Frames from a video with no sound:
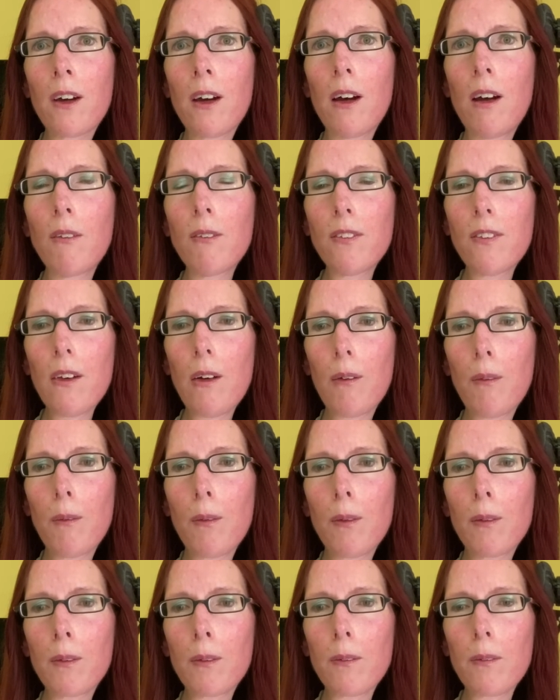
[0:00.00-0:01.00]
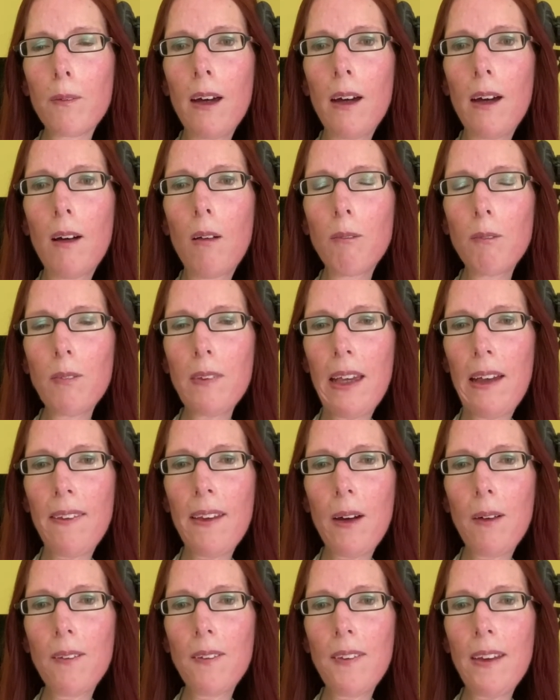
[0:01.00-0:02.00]
So yeah,
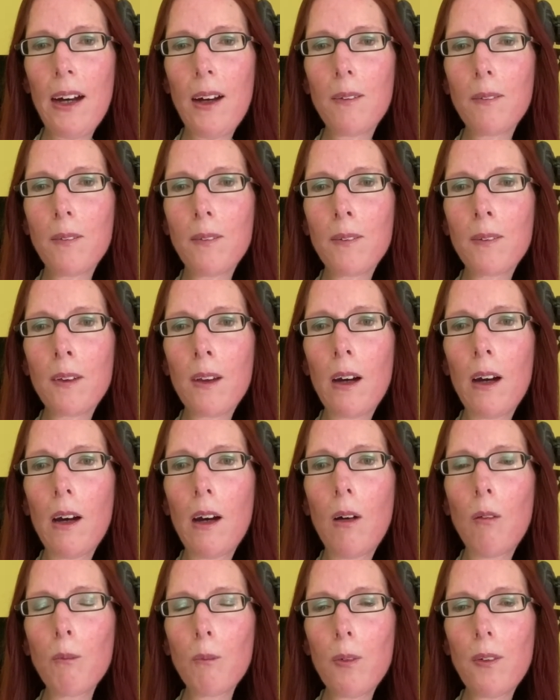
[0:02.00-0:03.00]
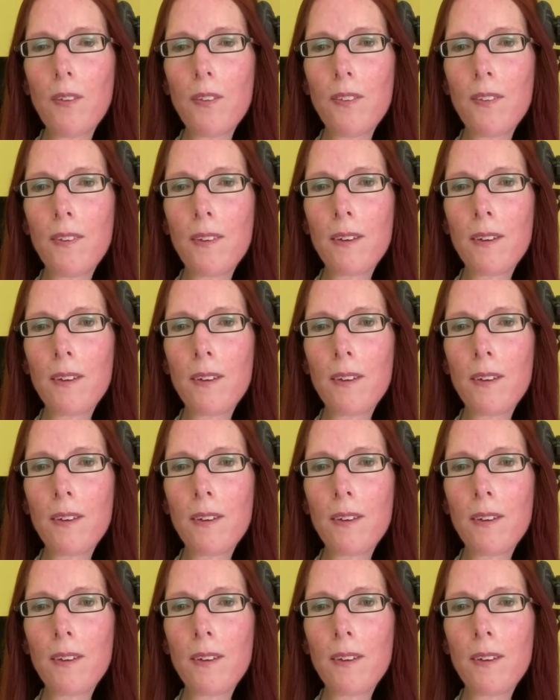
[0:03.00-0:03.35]
that was